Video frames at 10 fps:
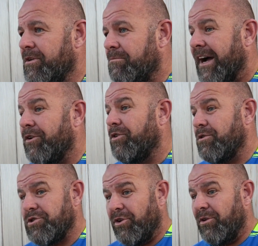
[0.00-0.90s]
My
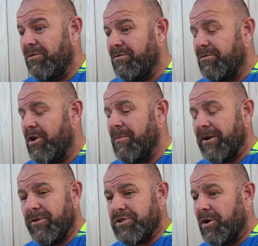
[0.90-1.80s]
uncle
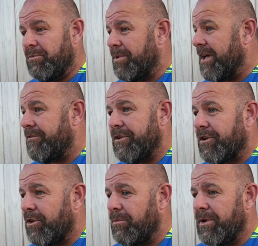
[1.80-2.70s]
John played for the
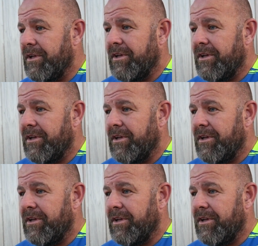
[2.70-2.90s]
club.